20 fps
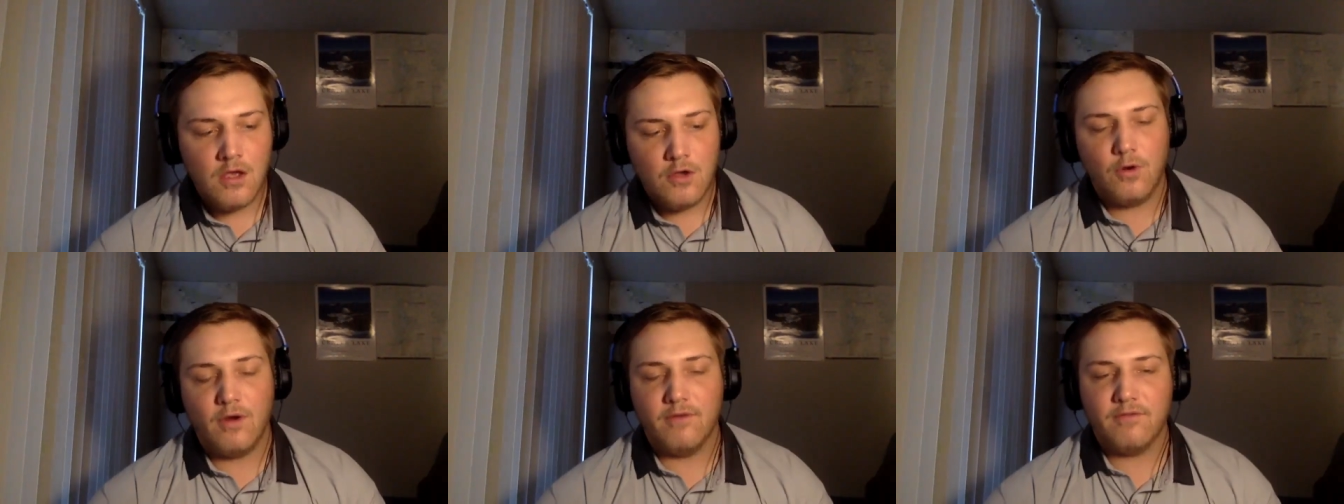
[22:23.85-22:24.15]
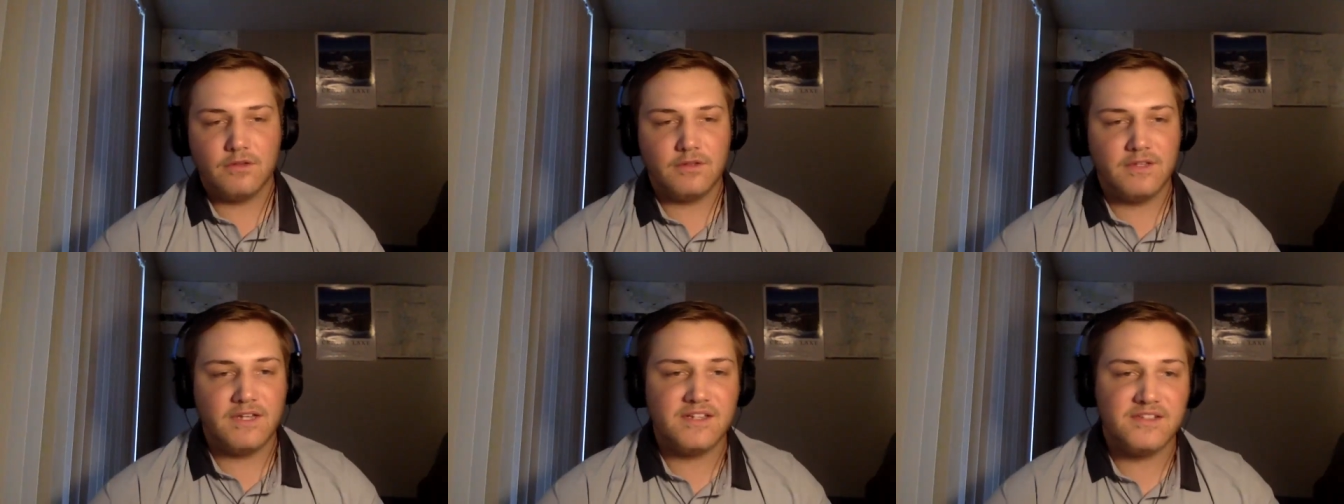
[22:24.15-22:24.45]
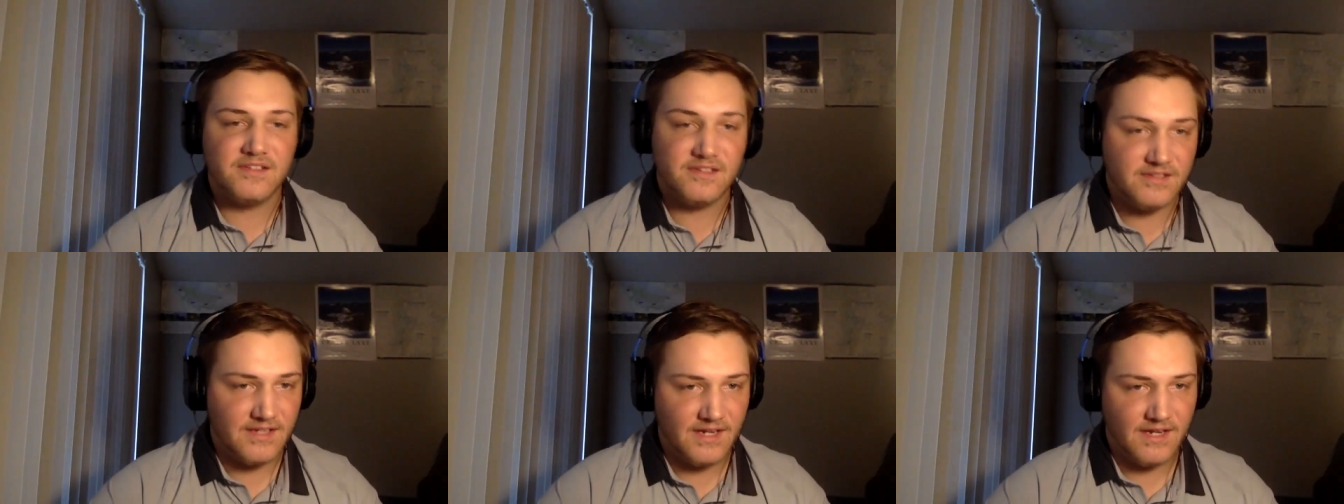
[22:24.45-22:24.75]
whoever
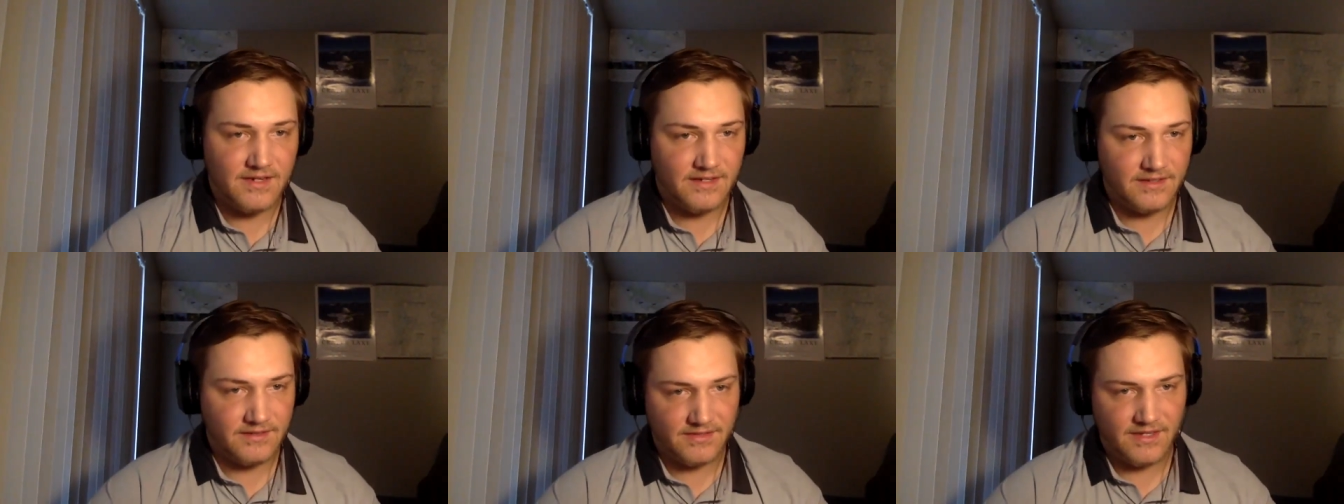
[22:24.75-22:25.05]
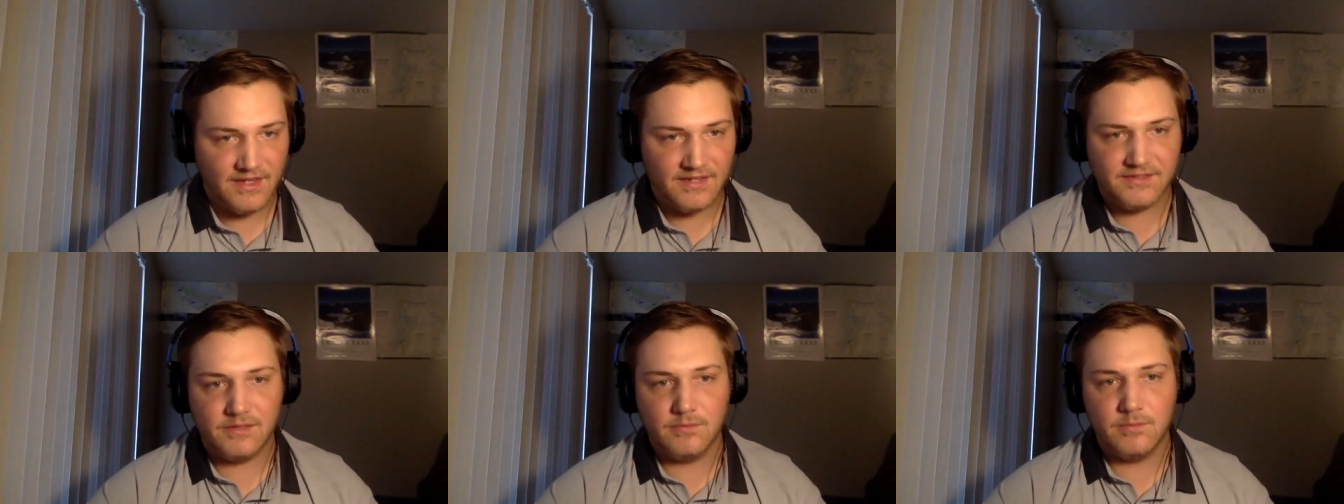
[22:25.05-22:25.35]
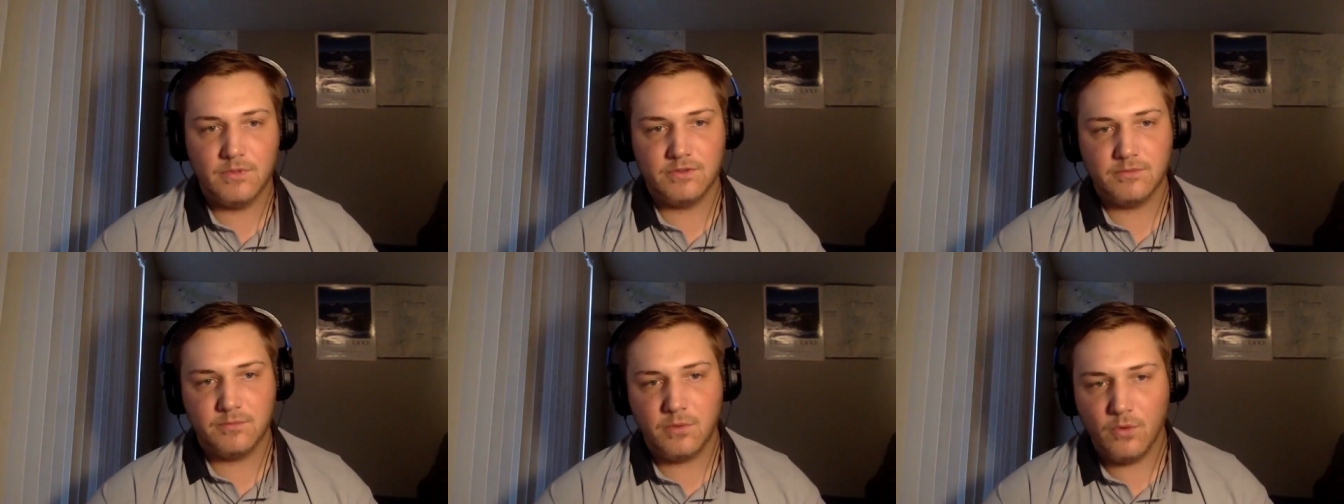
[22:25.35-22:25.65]
leads the standings has the
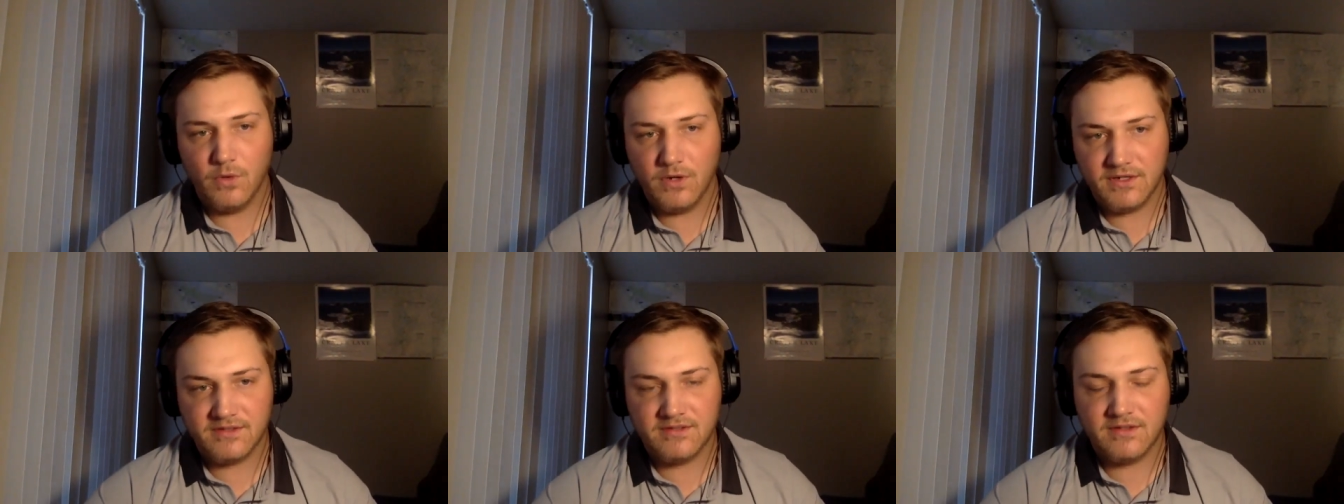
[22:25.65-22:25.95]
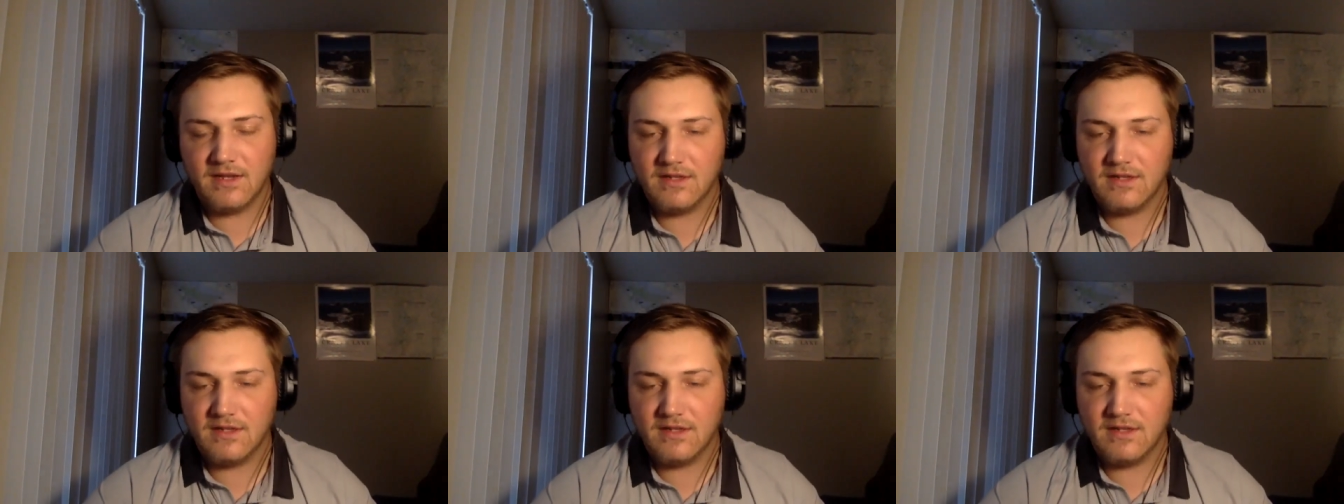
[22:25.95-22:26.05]
most points.